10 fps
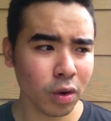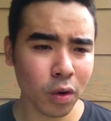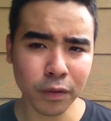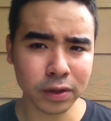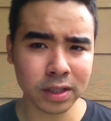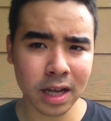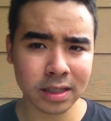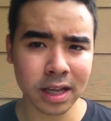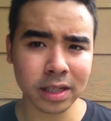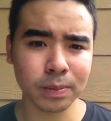oversized
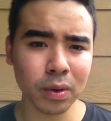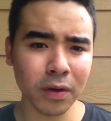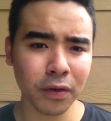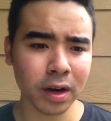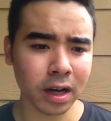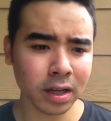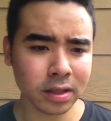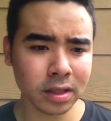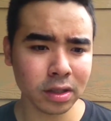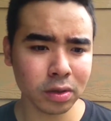ex-boyfriend
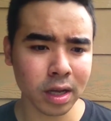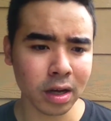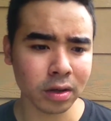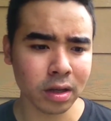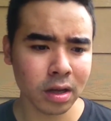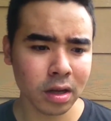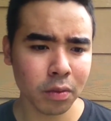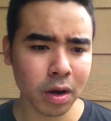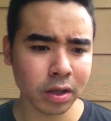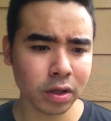hunting you down
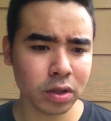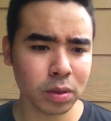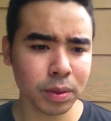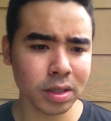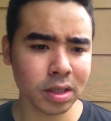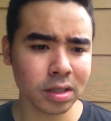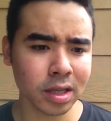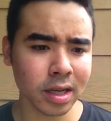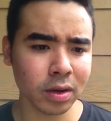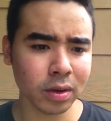while you're too busy
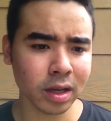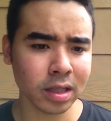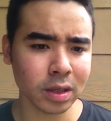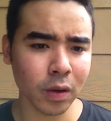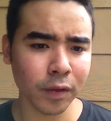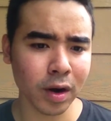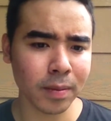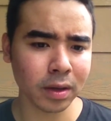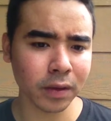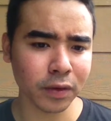saying, okay, it's over, I'm
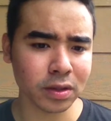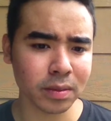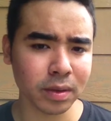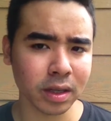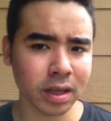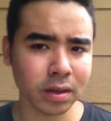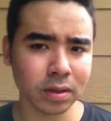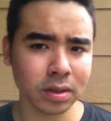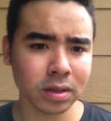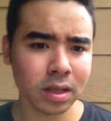looking for somebody
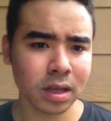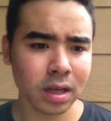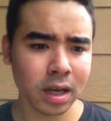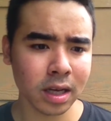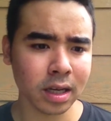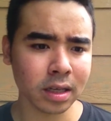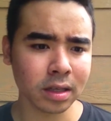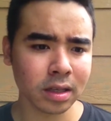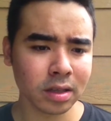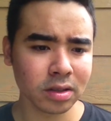else, and
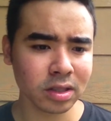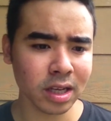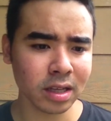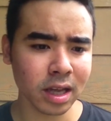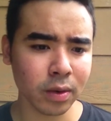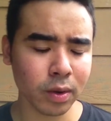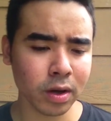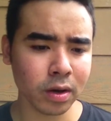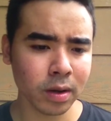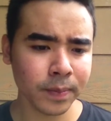saying that,
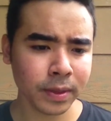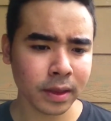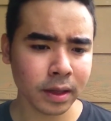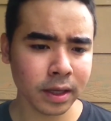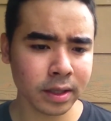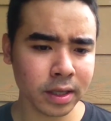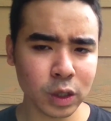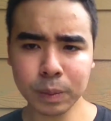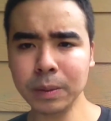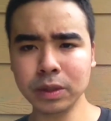well, it takes two
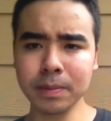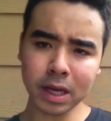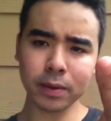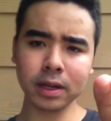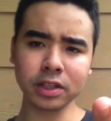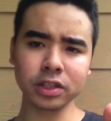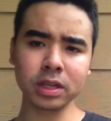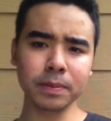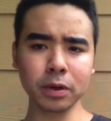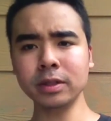people to make a
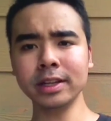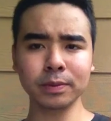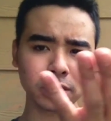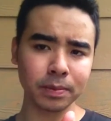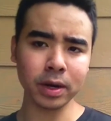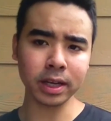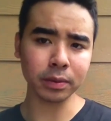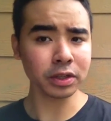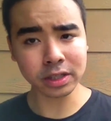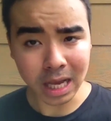relationship, but it only takes one to break it,
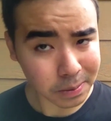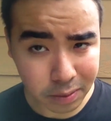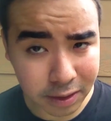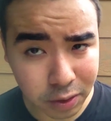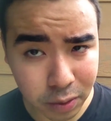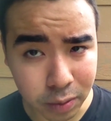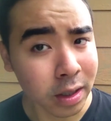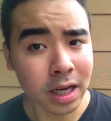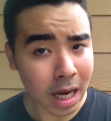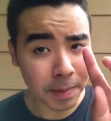which is absolutely true.
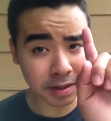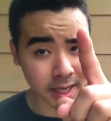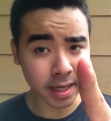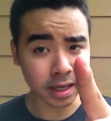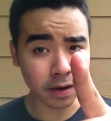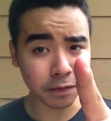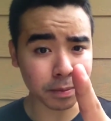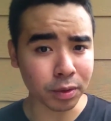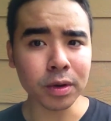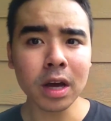I'm not taking that from
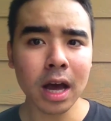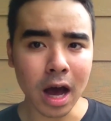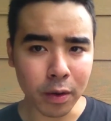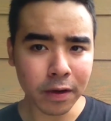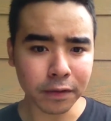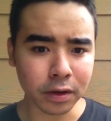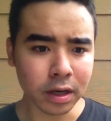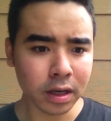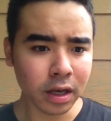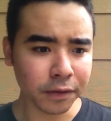you. However,
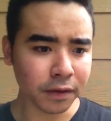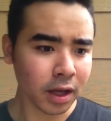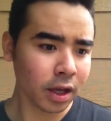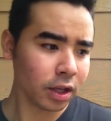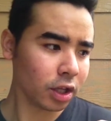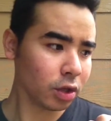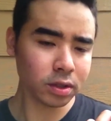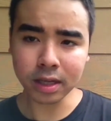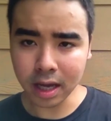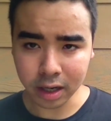if you
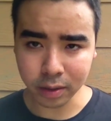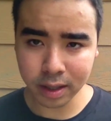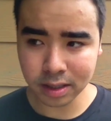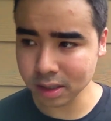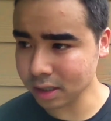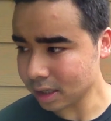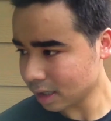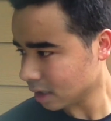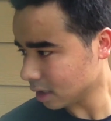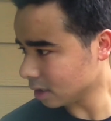still got a crazy,
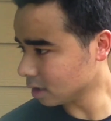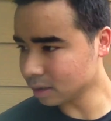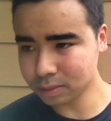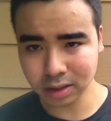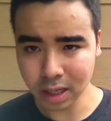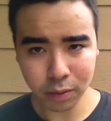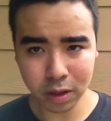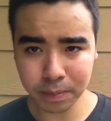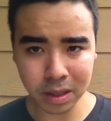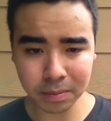
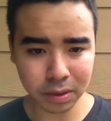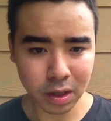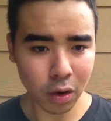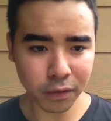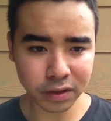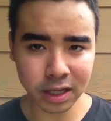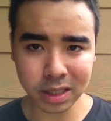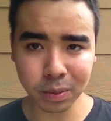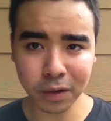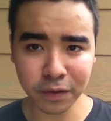steroid-pumped, oversized
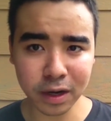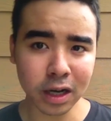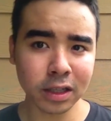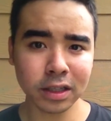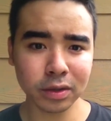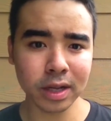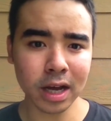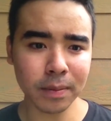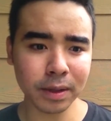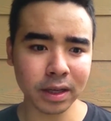boyfriend hunting you
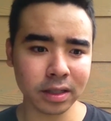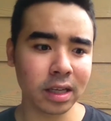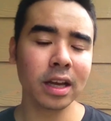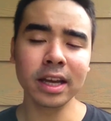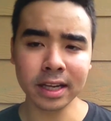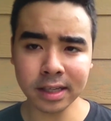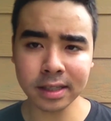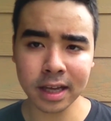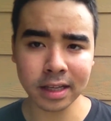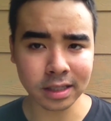down because in his
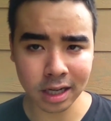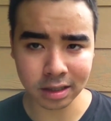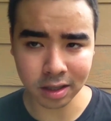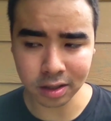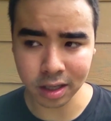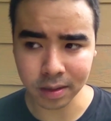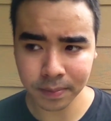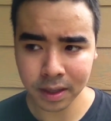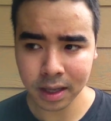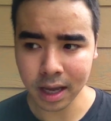head it's not done yet,
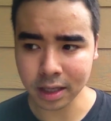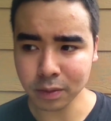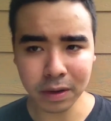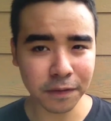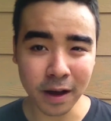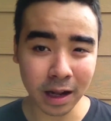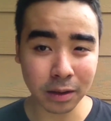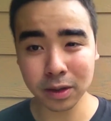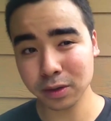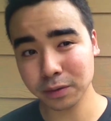and you ain't filed
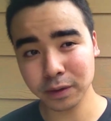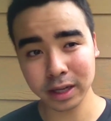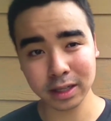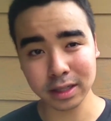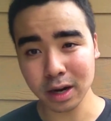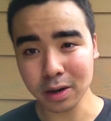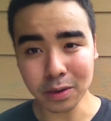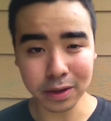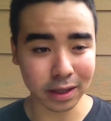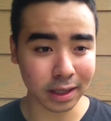no freaking TRO
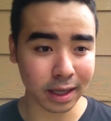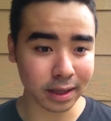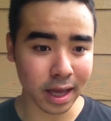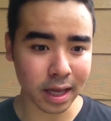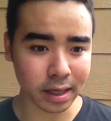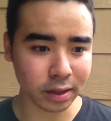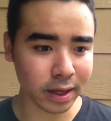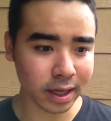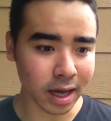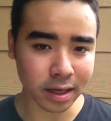or nothing like that, and you
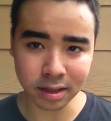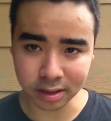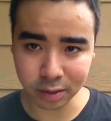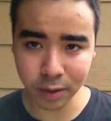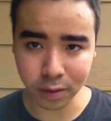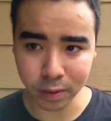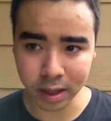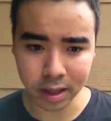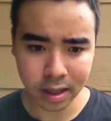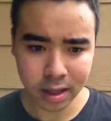ain't got nothing squared
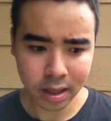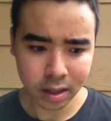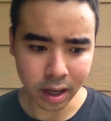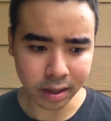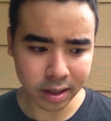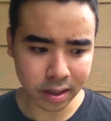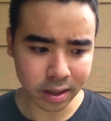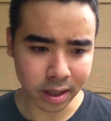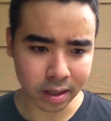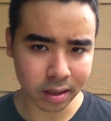away, I think
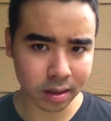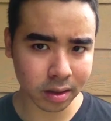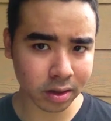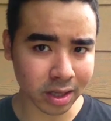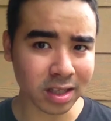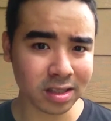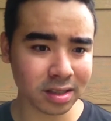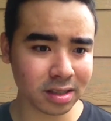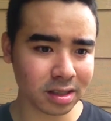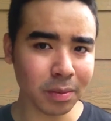that's
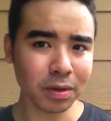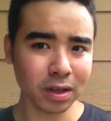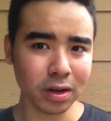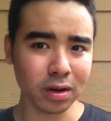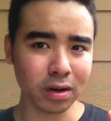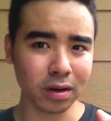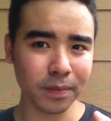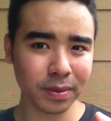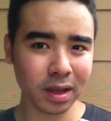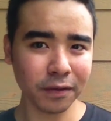something your
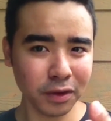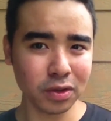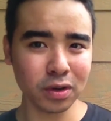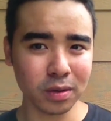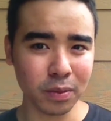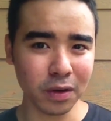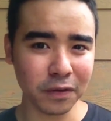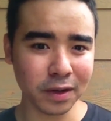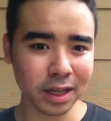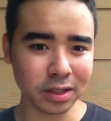future
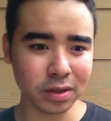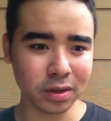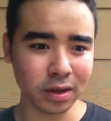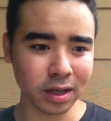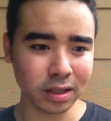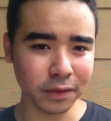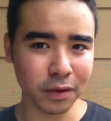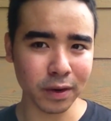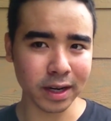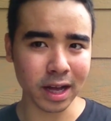boyfriend that you're hunting
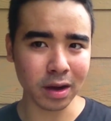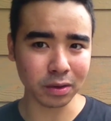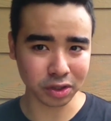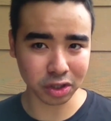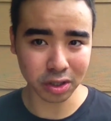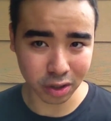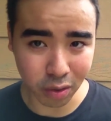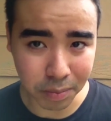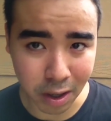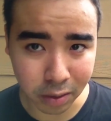for right now should know
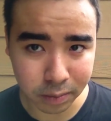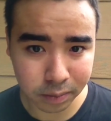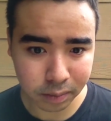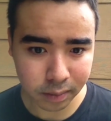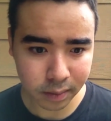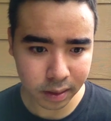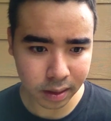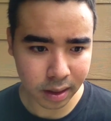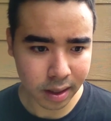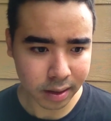about,
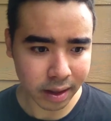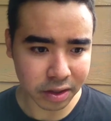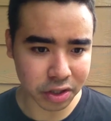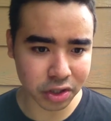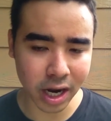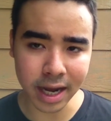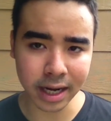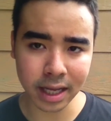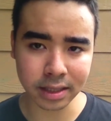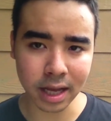that this
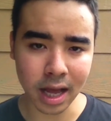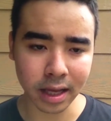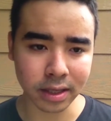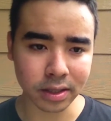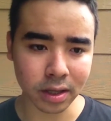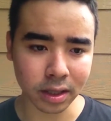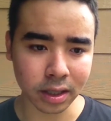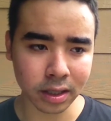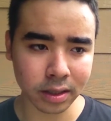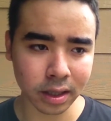giant-ass guy is on the
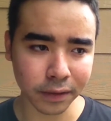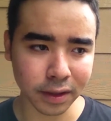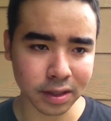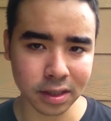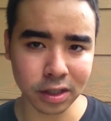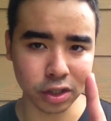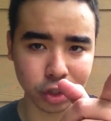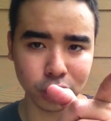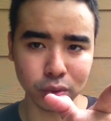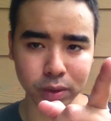hunt, and if he sees
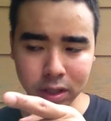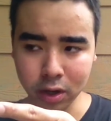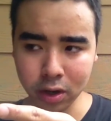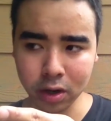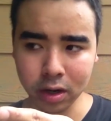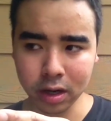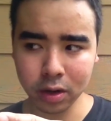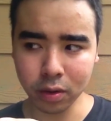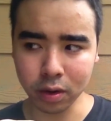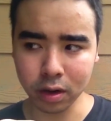you with her,
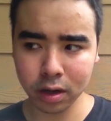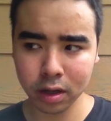or